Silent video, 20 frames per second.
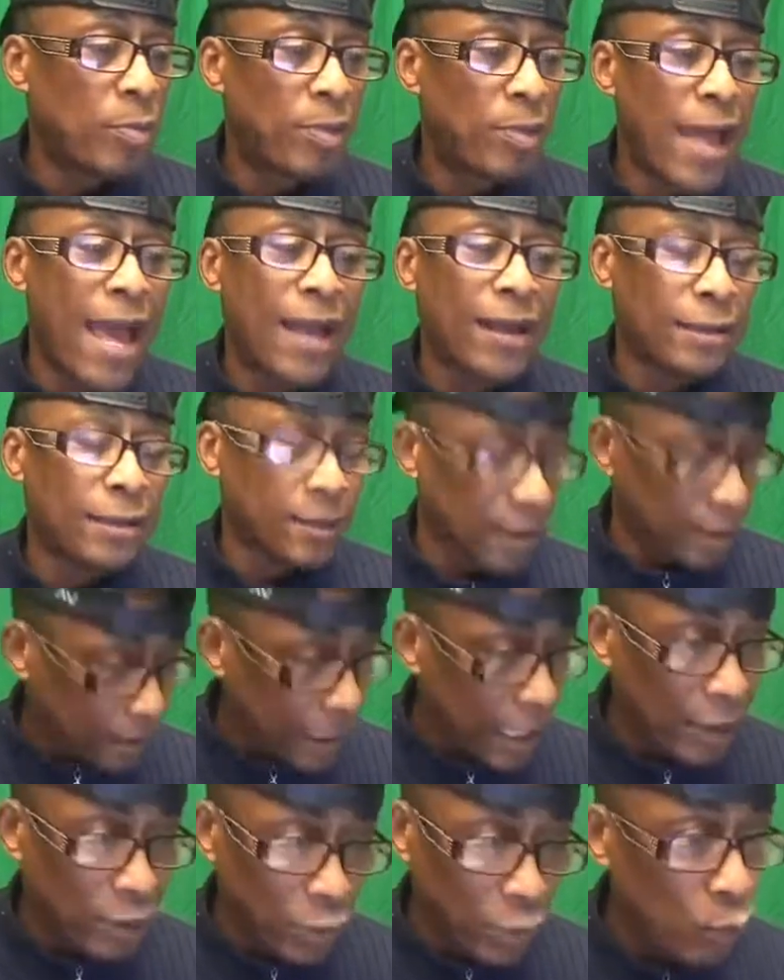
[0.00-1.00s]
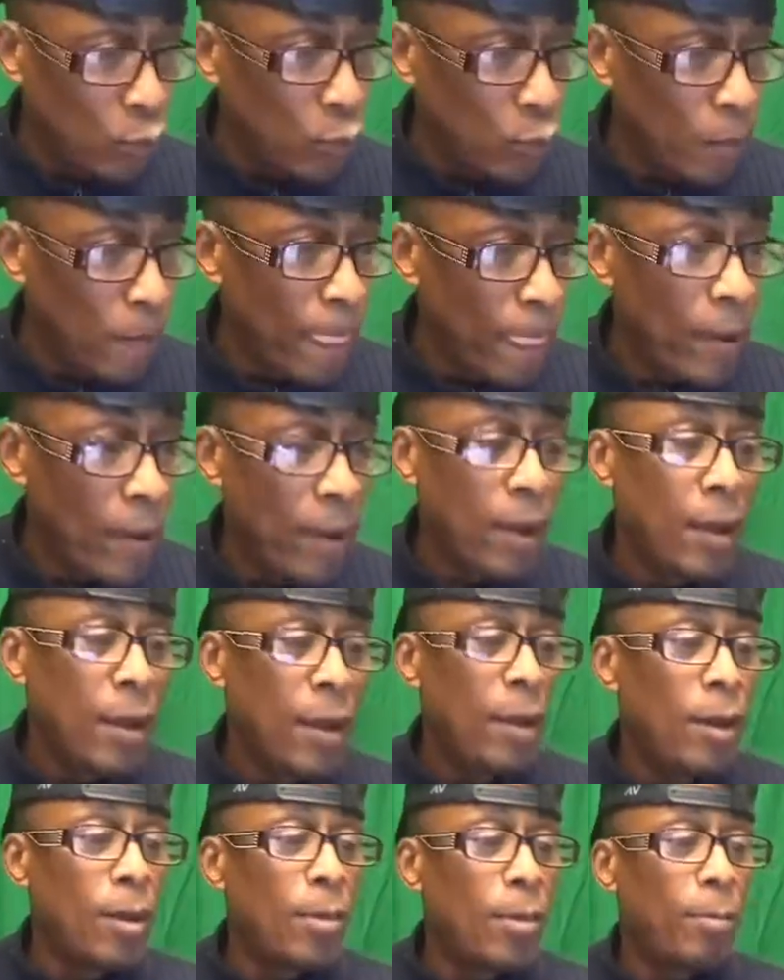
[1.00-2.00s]
Black, yes I do.
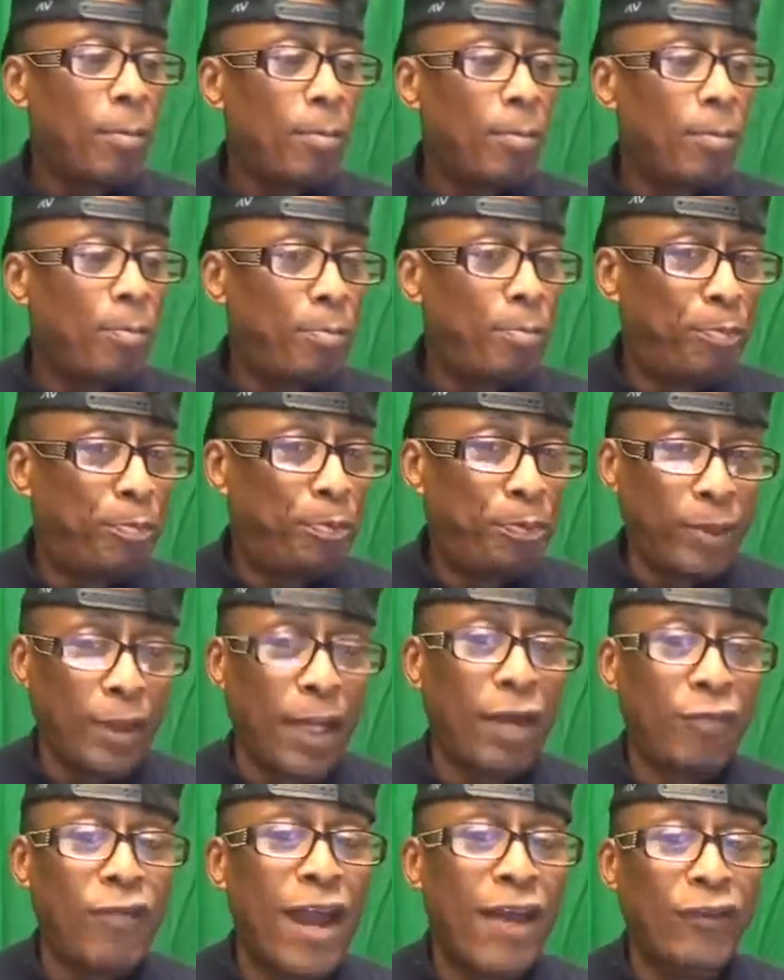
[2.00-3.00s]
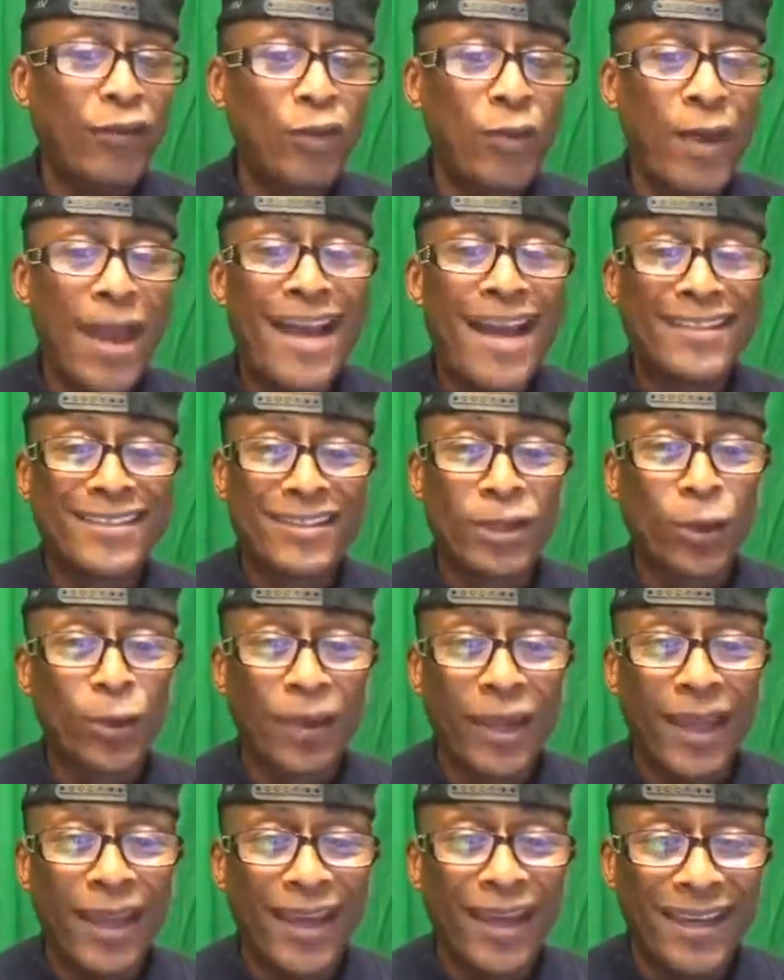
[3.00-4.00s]
But I'd rather you ask
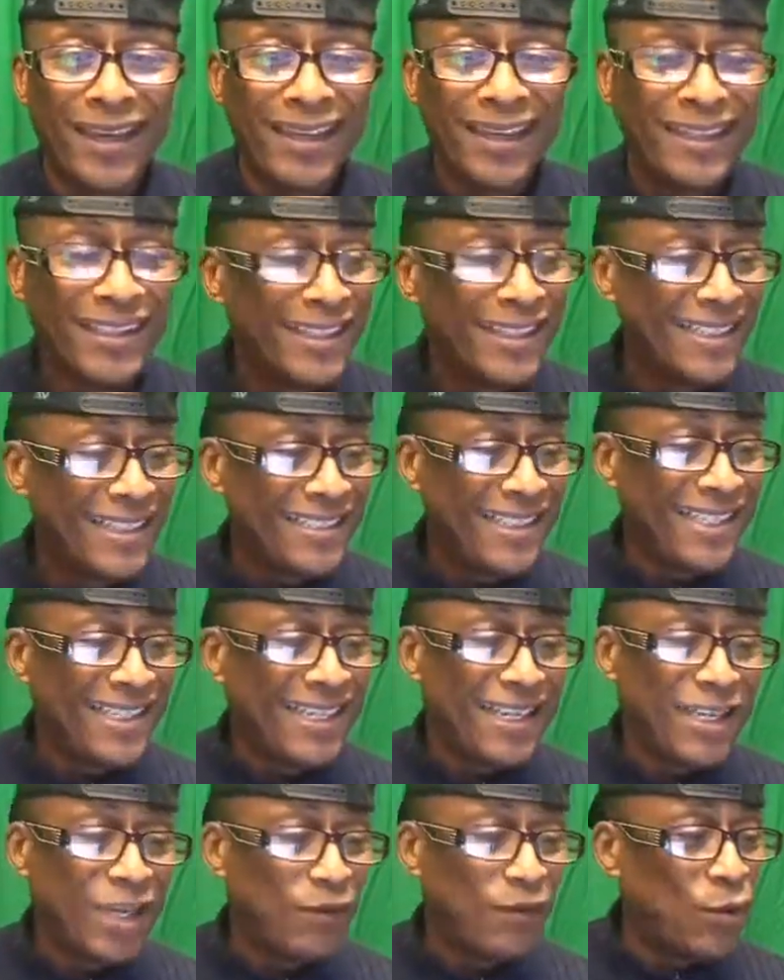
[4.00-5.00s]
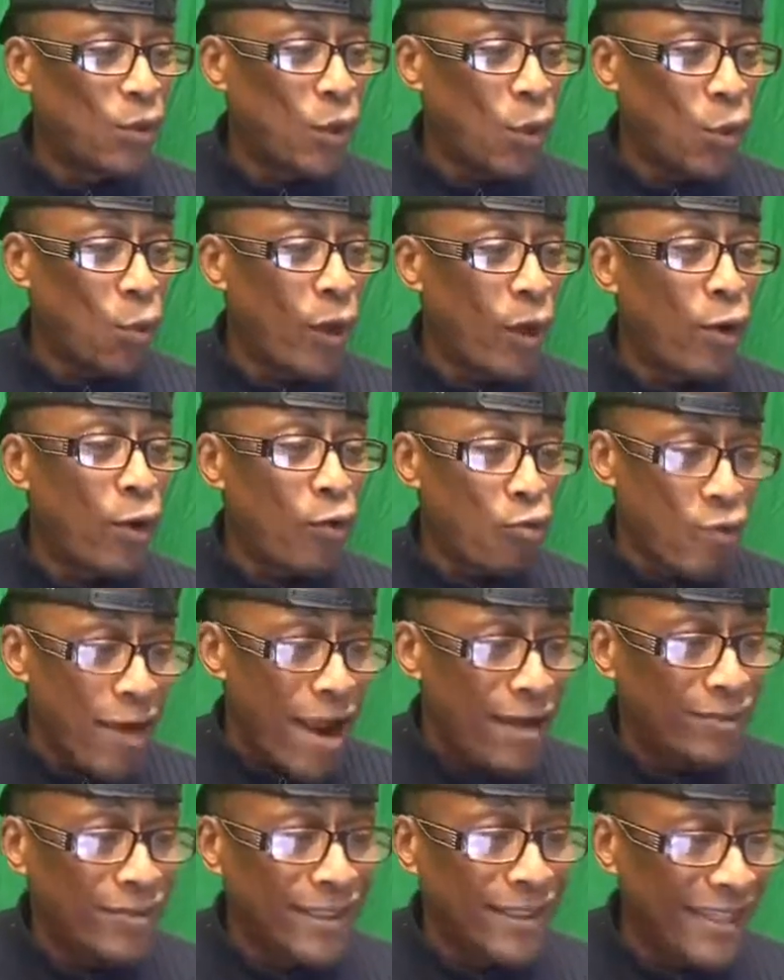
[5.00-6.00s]
Soleil. she could give you a
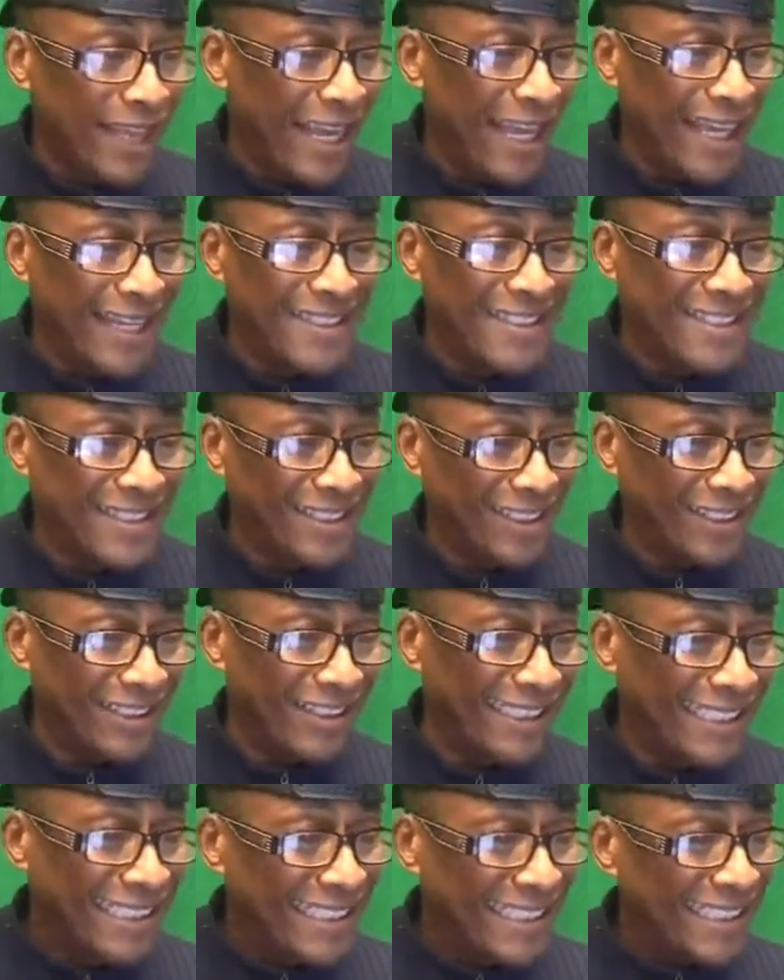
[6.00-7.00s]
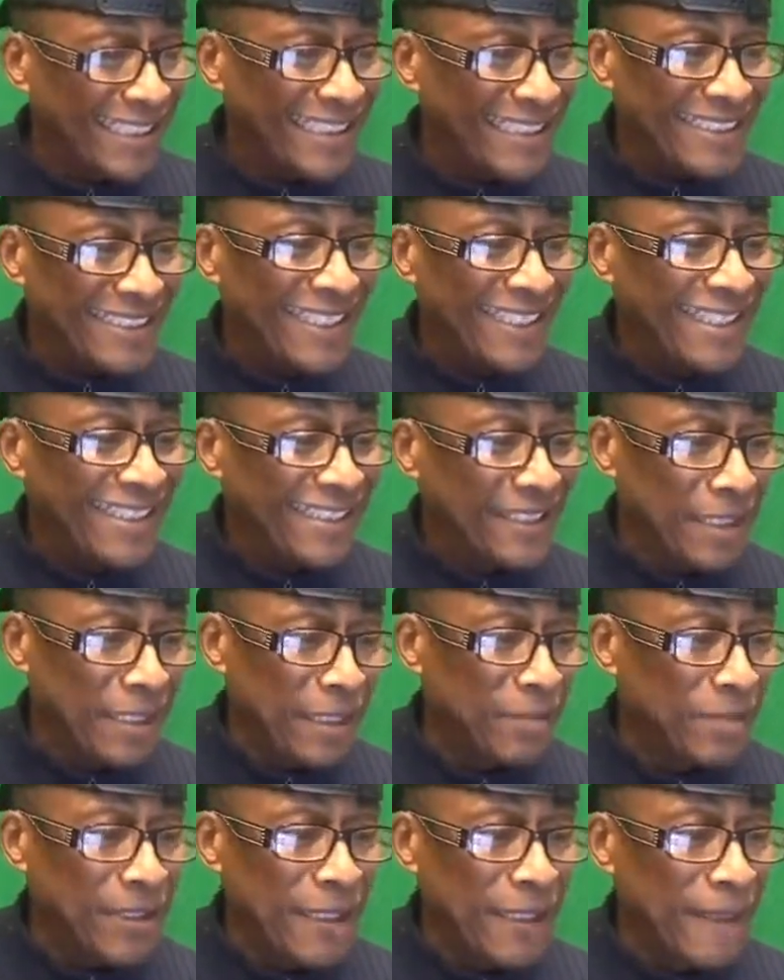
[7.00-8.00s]
well-rounded answer. You
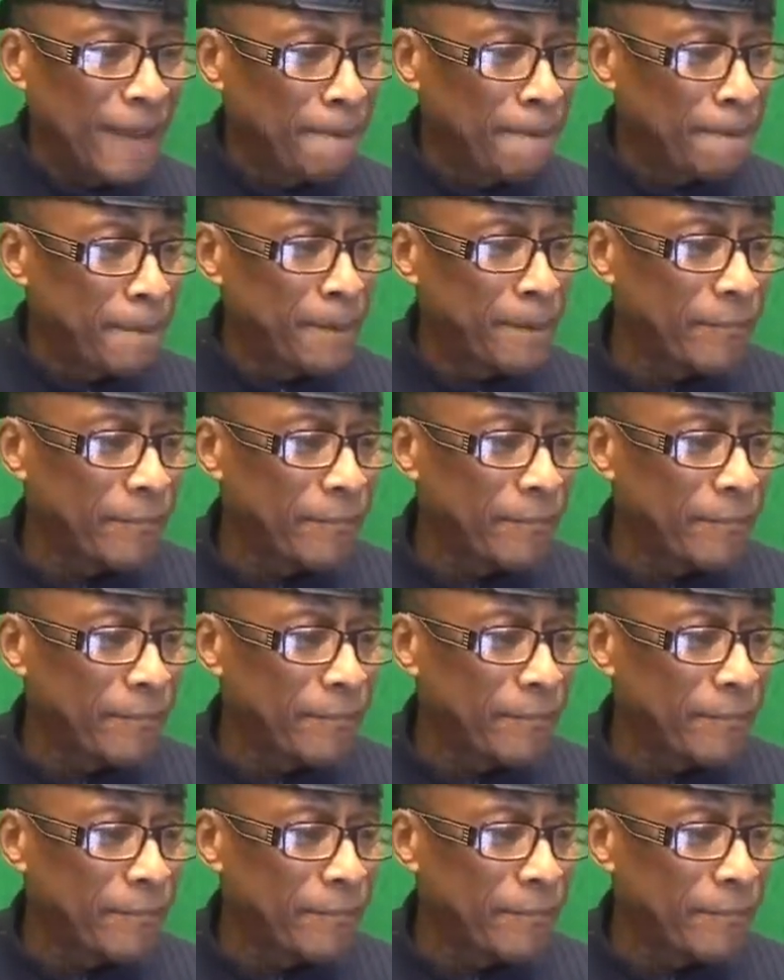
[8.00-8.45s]
understand what I'm saying?